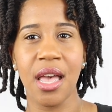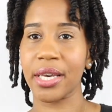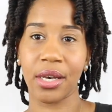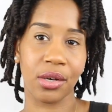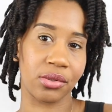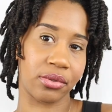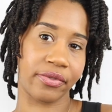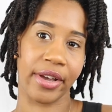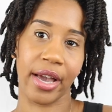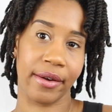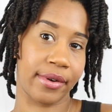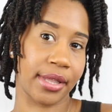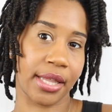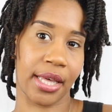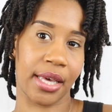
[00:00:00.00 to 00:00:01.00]
It goes with
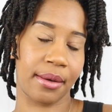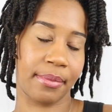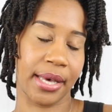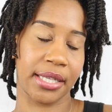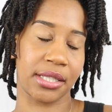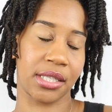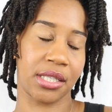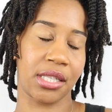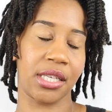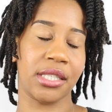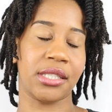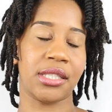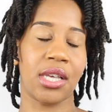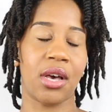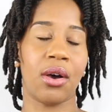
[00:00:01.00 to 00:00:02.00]
everything basically,
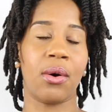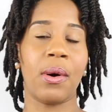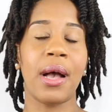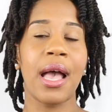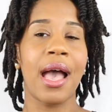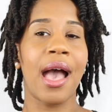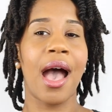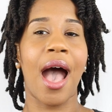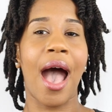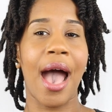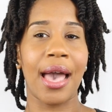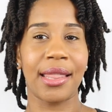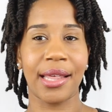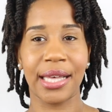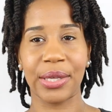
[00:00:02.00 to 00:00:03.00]
so
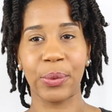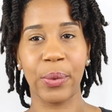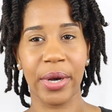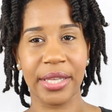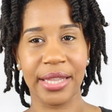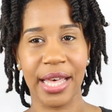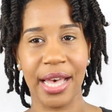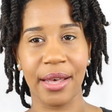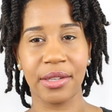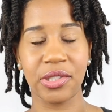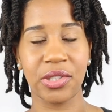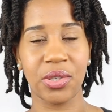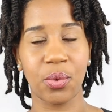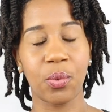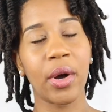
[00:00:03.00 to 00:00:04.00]
I like wearing that
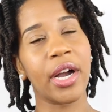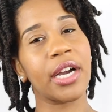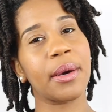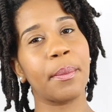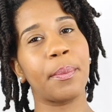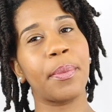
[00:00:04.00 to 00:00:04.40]
to work.